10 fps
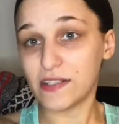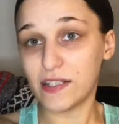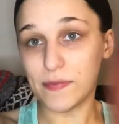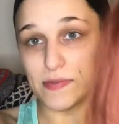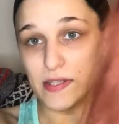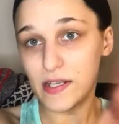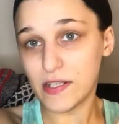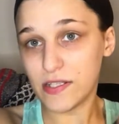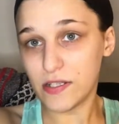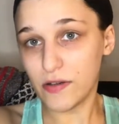clips in it
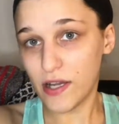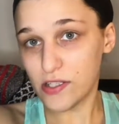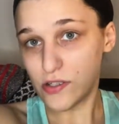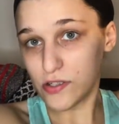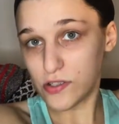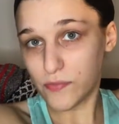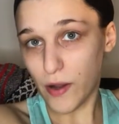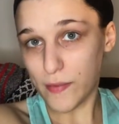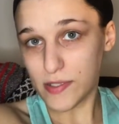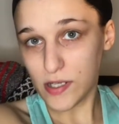too, as you
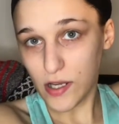probably saw.